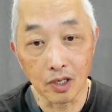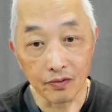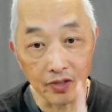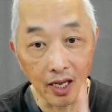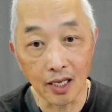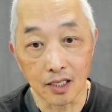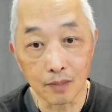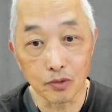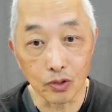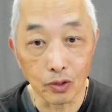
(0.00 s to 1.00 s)
So let's
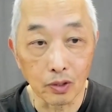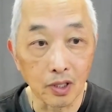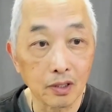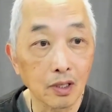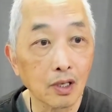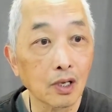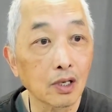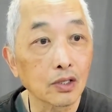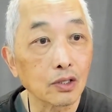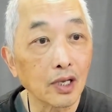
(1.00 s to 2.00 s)
just examine
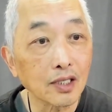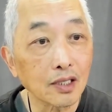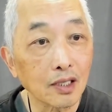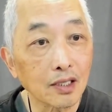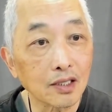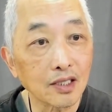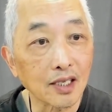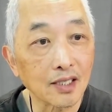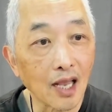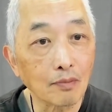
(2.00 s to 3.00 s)
what is the 8 limbs of
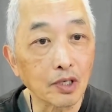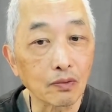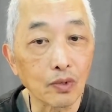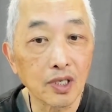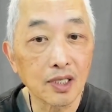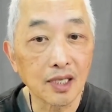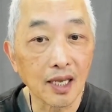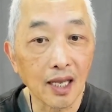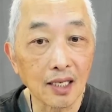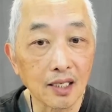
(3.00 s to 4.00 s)
yoga, and then we
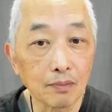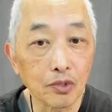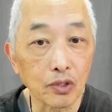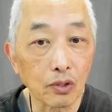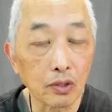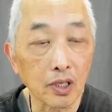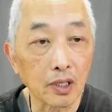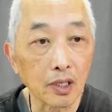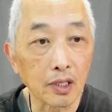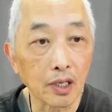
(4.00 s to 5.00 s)
should stop
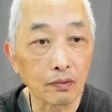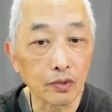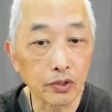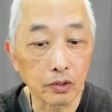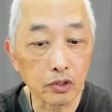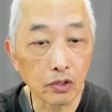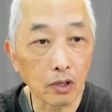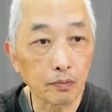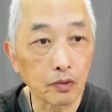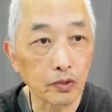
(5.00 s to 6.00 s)

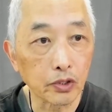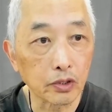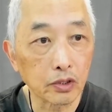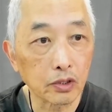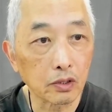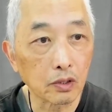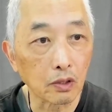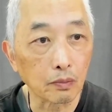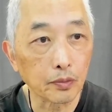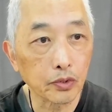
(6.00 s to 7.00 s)
pretty soon. I don't want to make
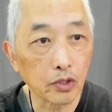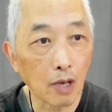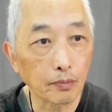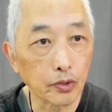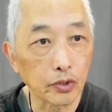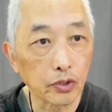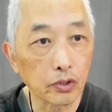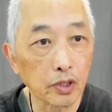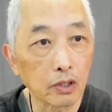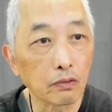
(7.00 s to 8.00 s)
this. So
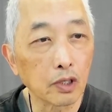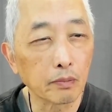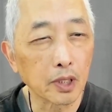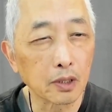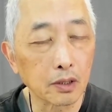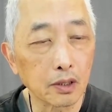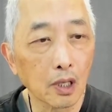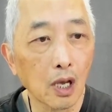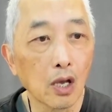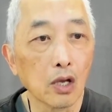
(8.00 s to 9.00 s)
the 8 limbs of
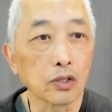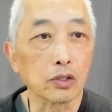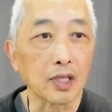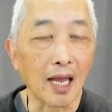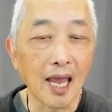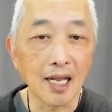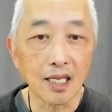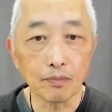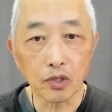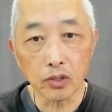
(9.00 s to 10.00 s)
yoga, think about it as a
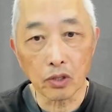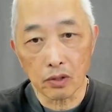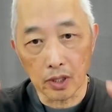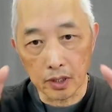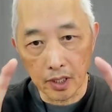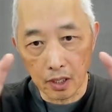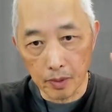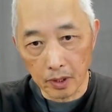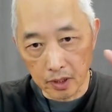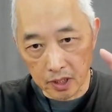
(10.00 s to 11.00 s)
wheel with 8
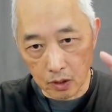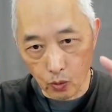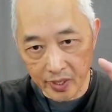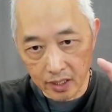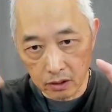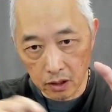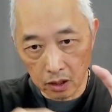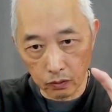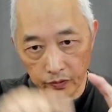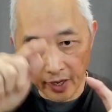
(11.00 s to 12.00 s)
spokes.
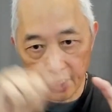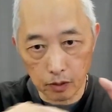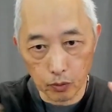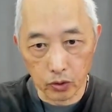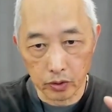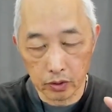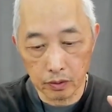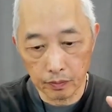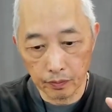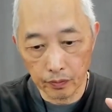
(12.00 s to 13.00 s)
They're all
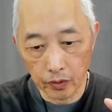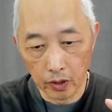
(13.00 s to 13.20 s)
co-equal.